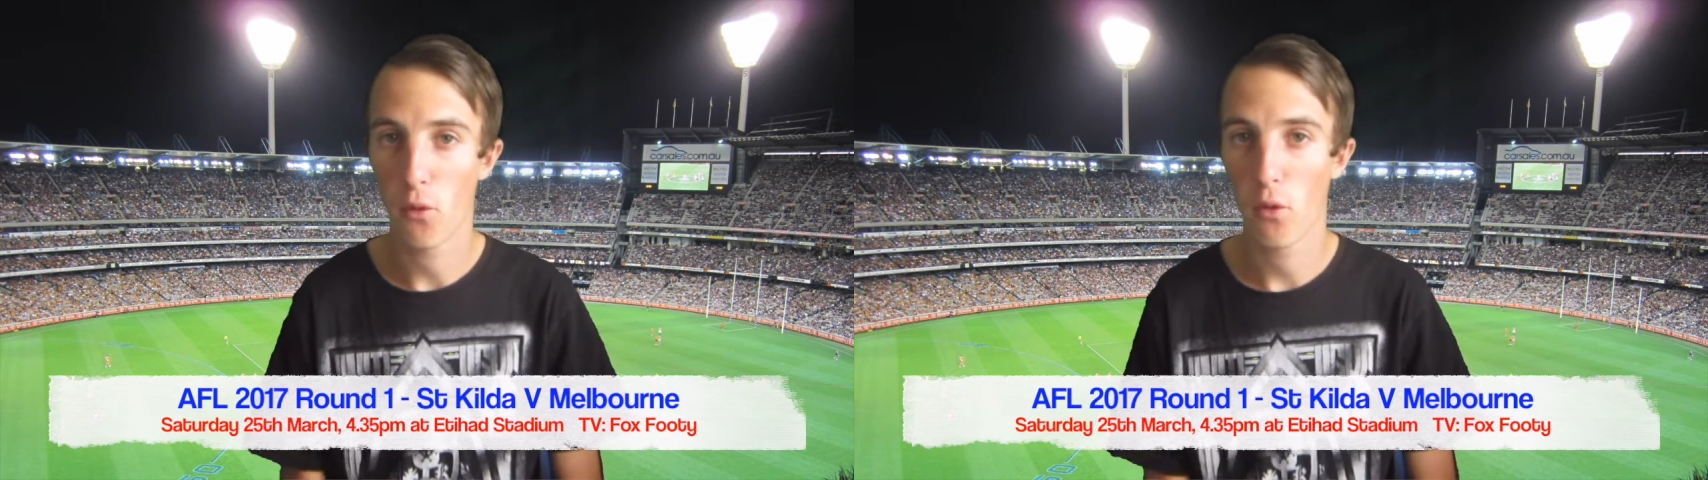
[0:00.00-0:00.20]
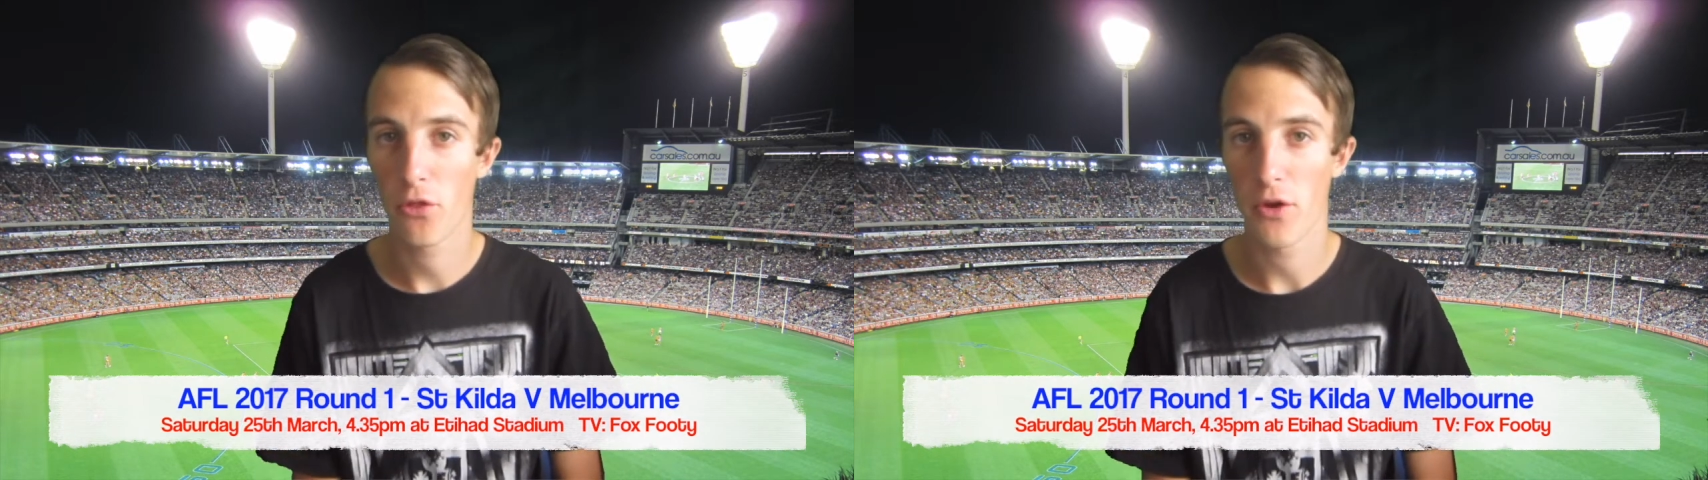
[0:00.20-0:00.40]

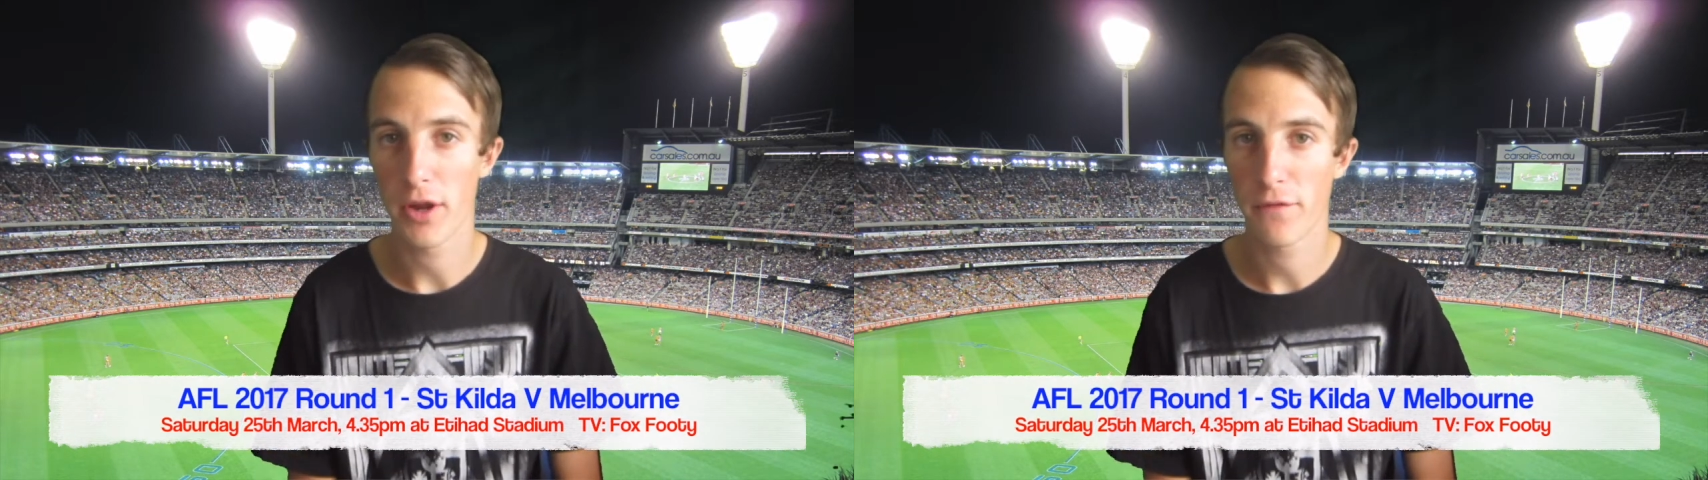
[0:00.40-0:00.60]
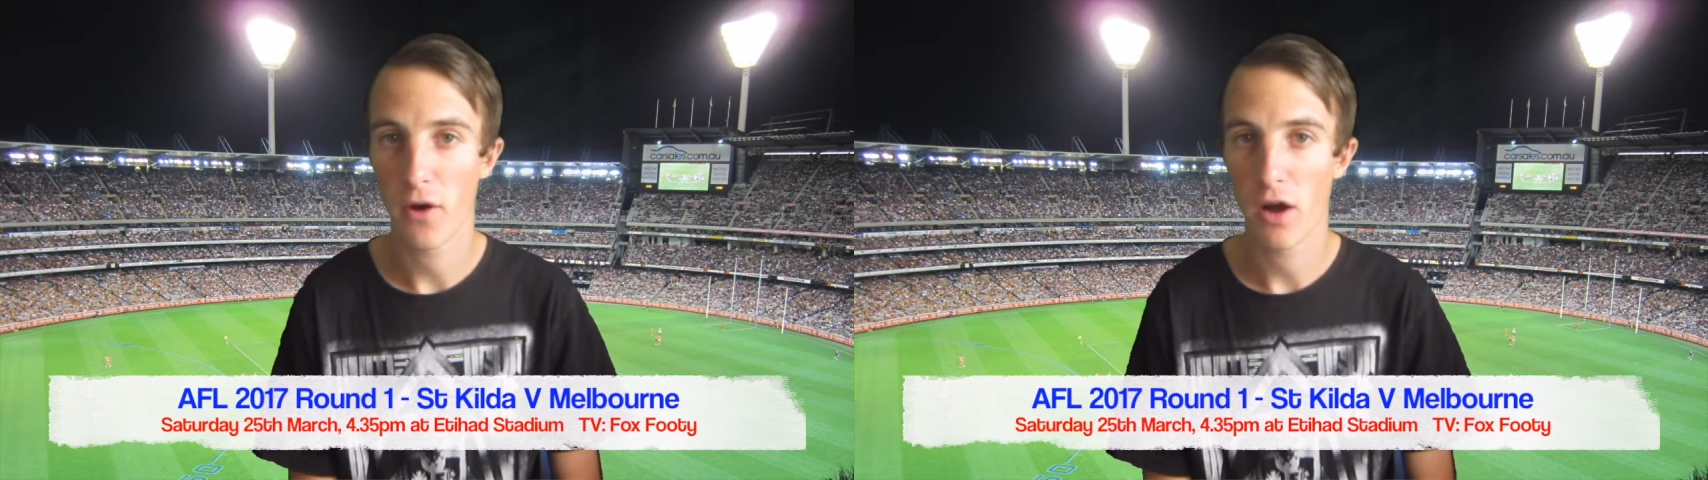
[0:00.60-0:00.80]

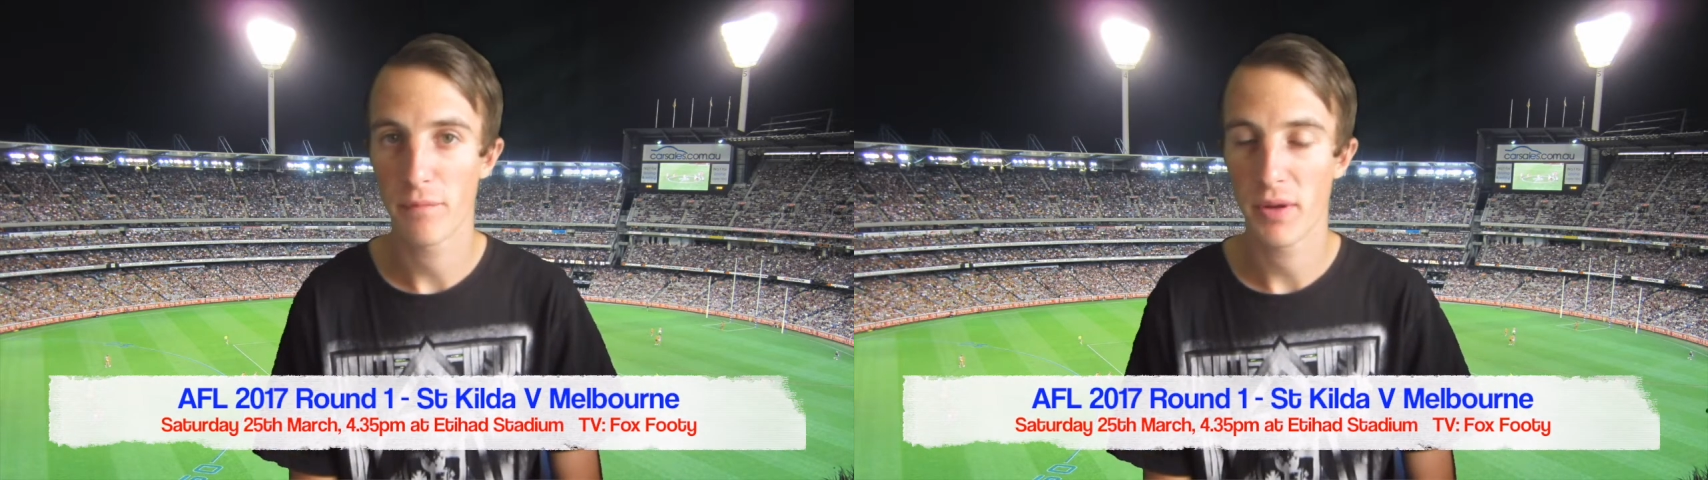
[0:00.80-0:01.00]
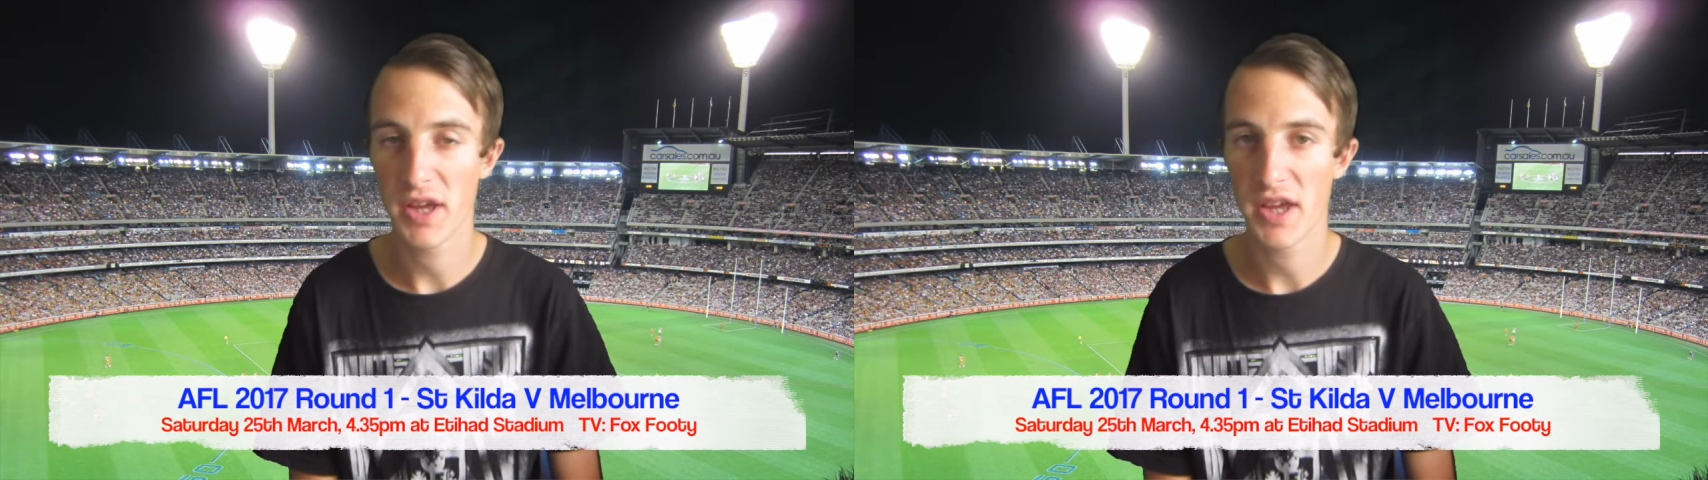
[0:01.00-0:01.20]

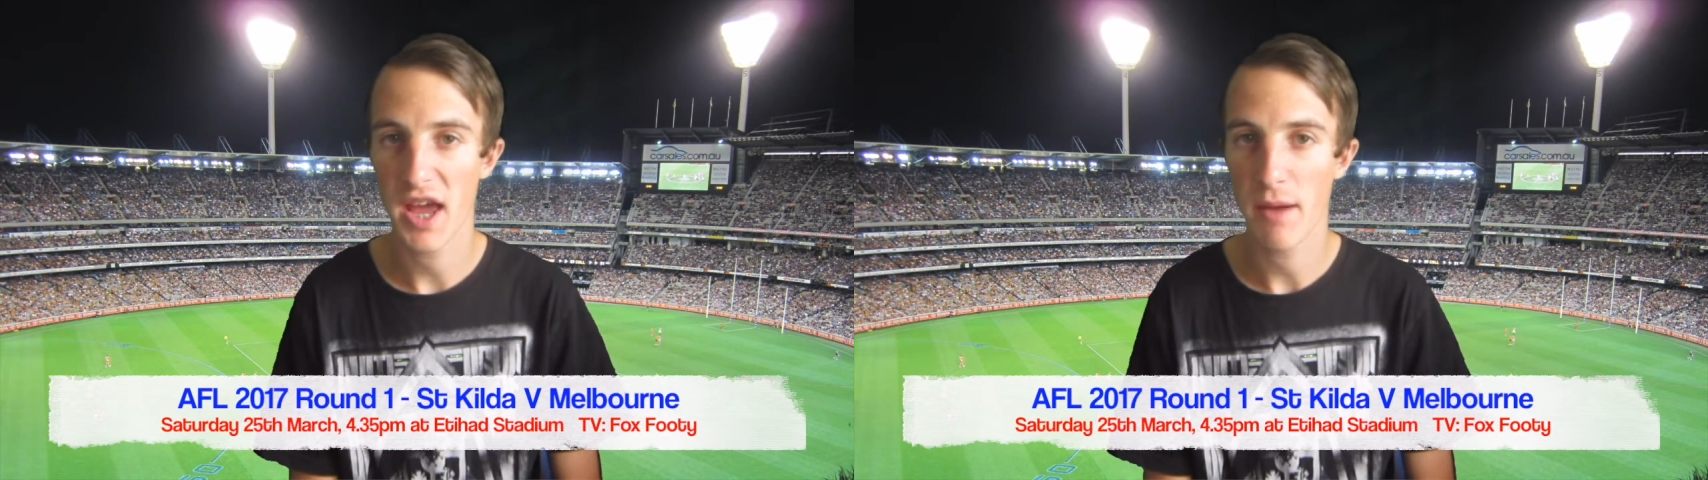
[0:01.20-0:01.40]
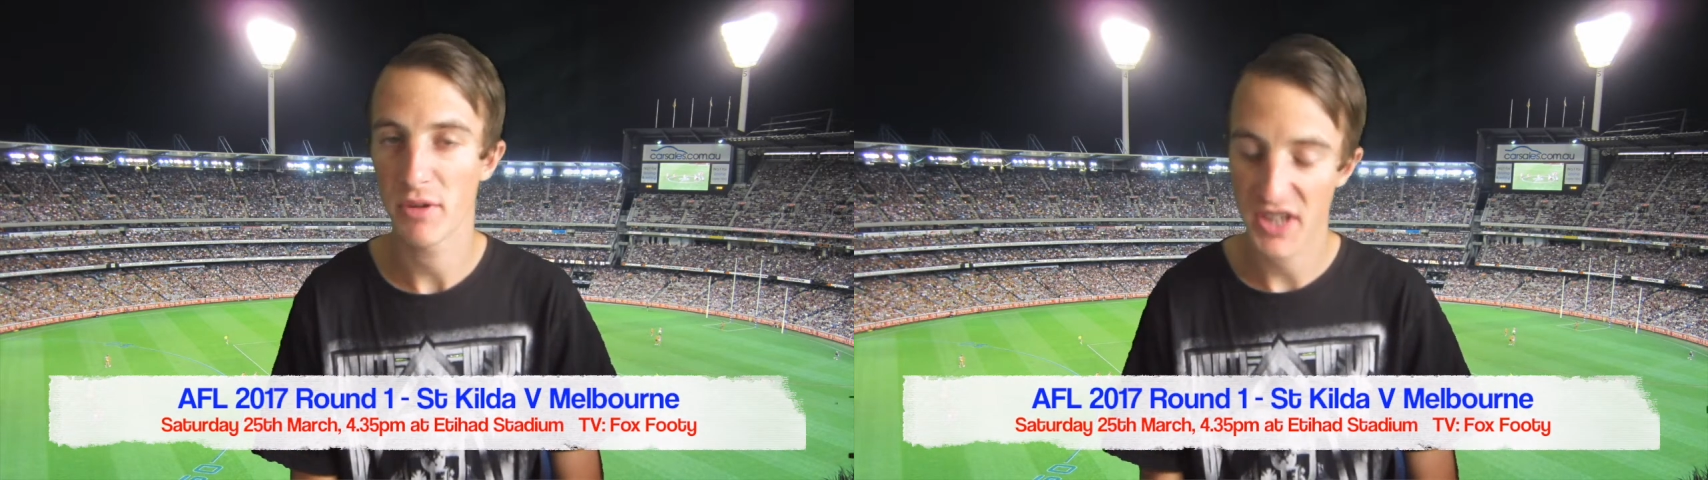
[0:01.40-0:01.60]
4:35 p.m.